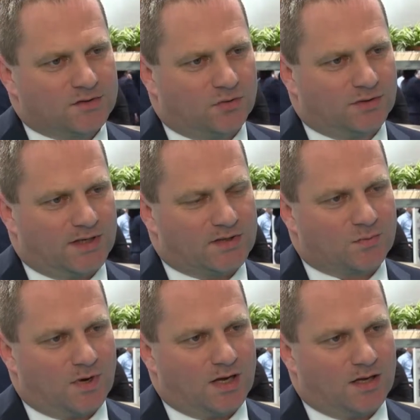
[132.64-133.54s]
So that is
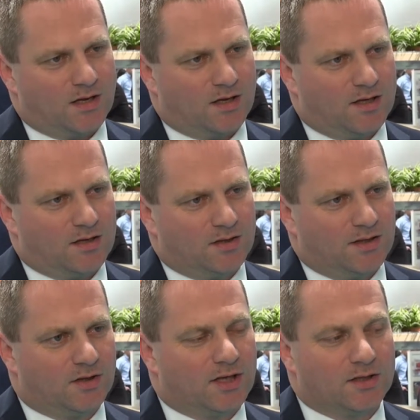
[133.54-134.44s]
why uh, uh,
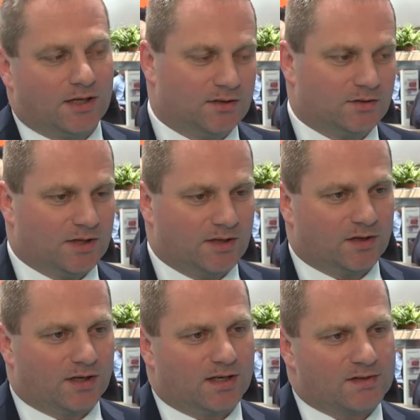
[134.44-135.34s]
in, in, in the
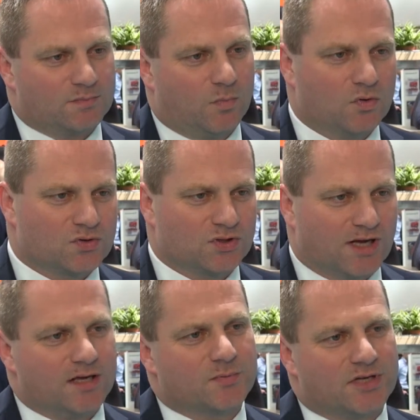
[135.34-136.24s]
Netherlands, most
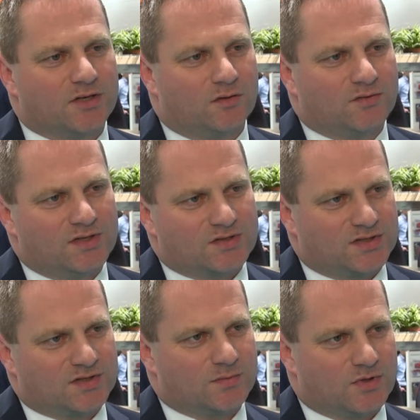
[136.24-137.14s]
90% of these
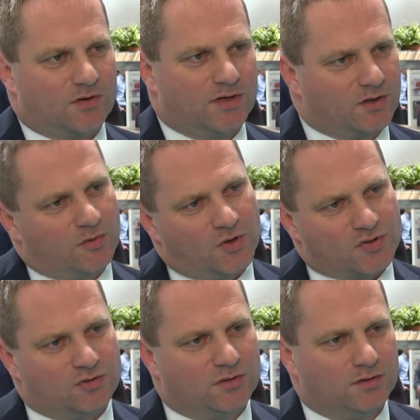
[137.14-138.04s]
systems are in the
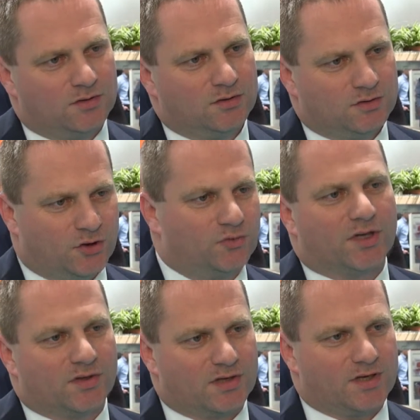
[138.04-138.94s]
commercial
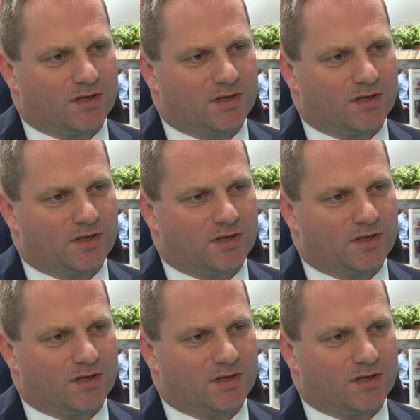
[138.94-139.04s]
utility